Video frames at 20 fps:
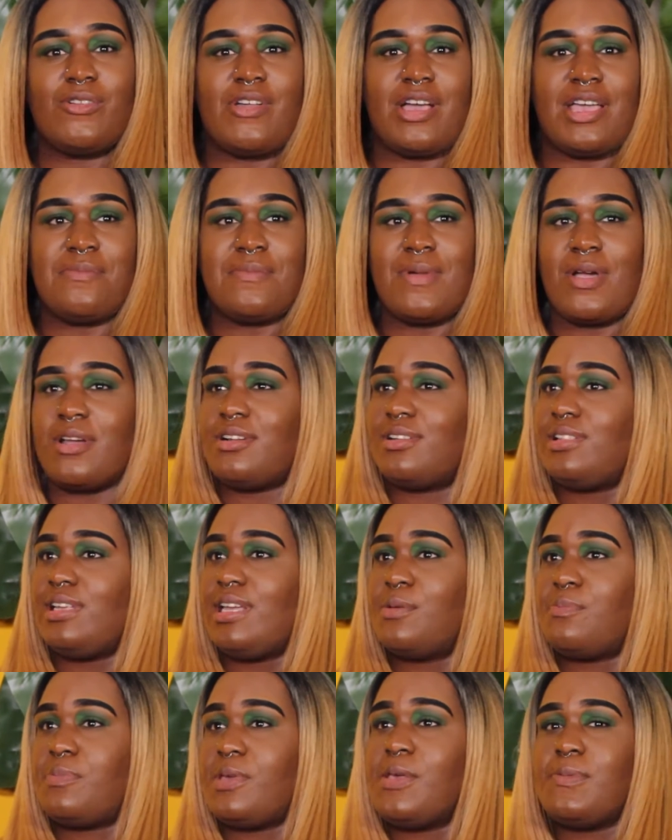that he married
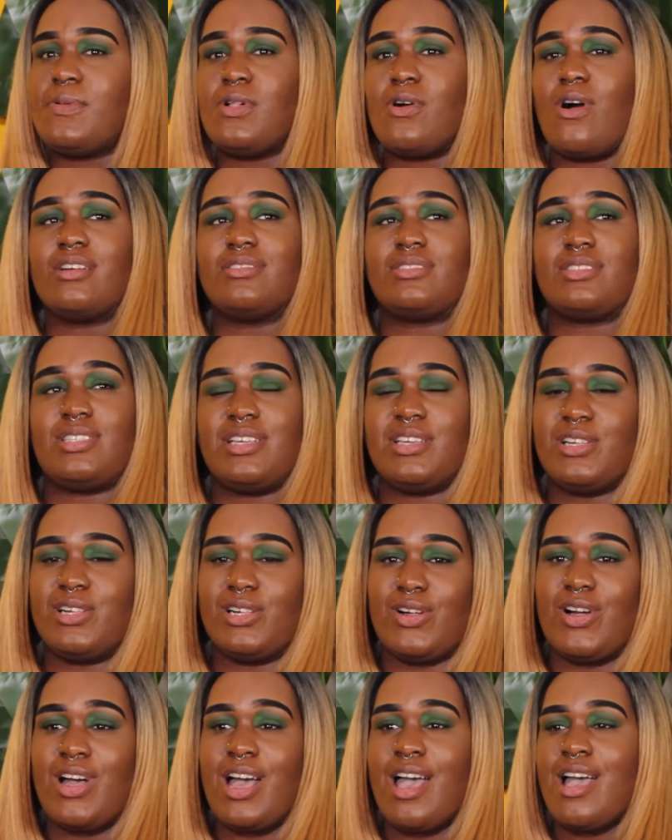Aaliyah, people are
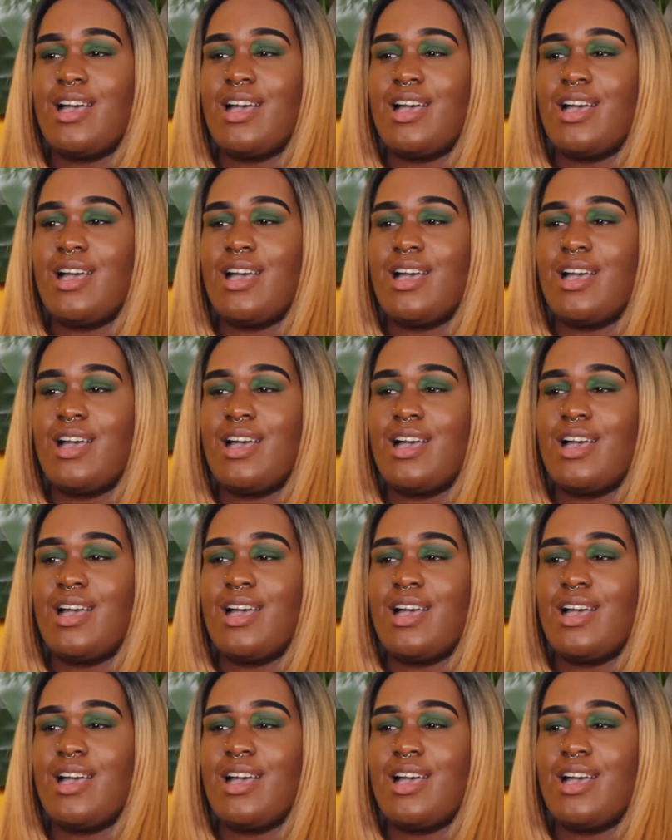still